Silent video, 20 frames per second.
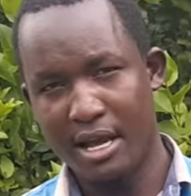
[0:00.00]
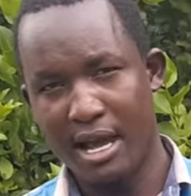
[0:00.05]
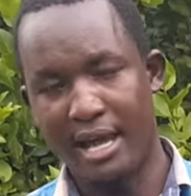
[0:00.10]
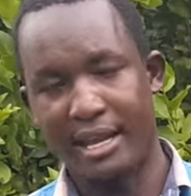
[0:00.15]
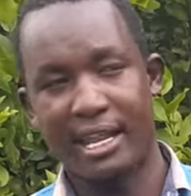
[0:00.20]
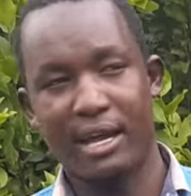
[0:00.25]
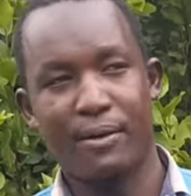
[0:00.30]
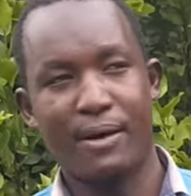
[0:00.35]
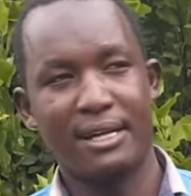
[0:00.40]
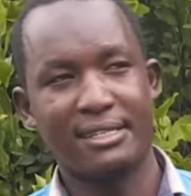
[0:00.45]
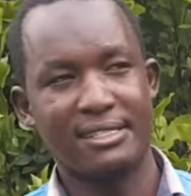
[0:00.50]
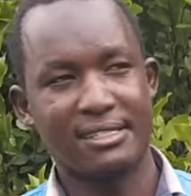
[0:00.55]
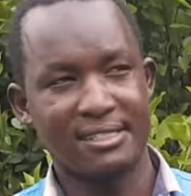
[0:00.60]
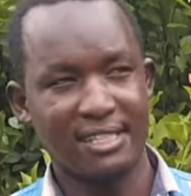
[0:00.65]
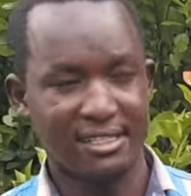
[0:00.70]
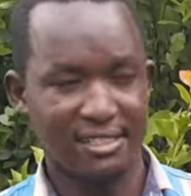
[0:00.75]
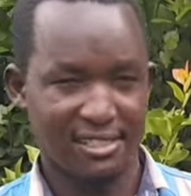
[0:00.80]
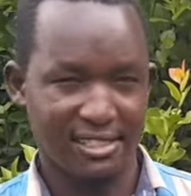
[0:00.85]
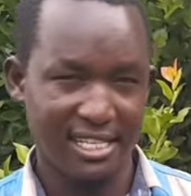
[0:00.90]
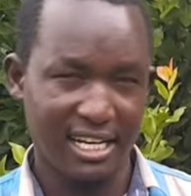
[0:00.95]
and our
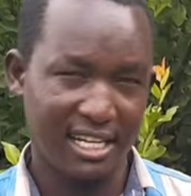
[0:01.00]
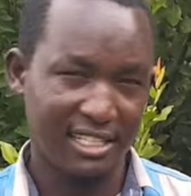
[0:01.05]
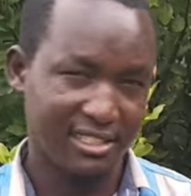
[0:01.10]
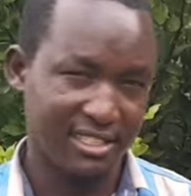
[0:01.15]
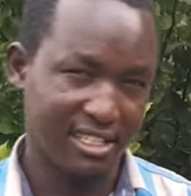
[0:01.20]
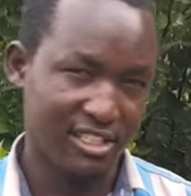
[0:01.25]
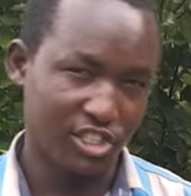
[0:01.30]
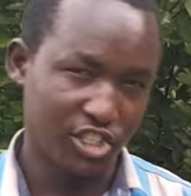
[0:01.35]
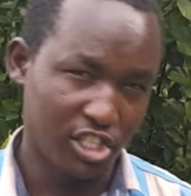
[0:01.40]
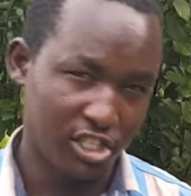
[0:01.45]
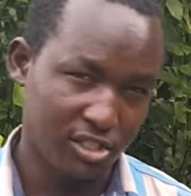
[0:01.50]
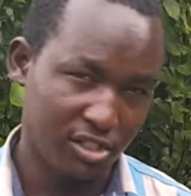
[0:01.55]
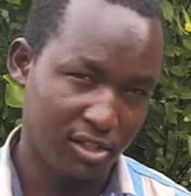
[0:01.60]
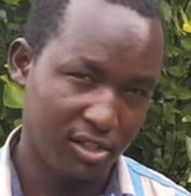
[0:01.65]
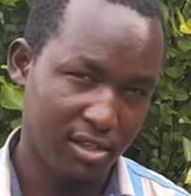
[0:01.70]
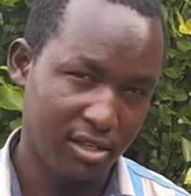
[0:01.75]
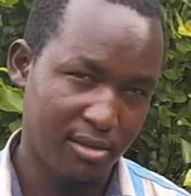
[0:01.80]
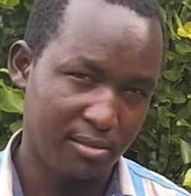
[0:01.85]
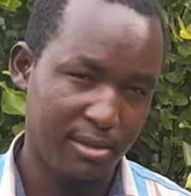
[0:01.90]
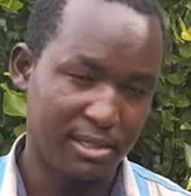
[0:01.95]
assistant secretary
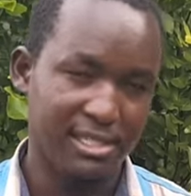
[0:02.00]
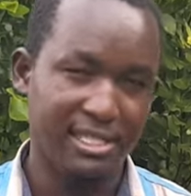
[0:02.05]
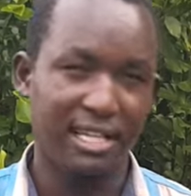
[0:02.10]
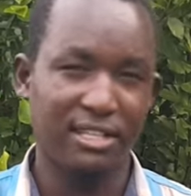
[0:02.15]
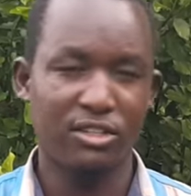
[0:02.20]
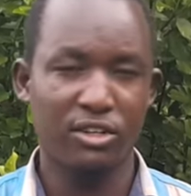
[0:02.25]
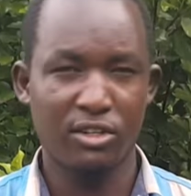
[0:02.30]
general, Mr.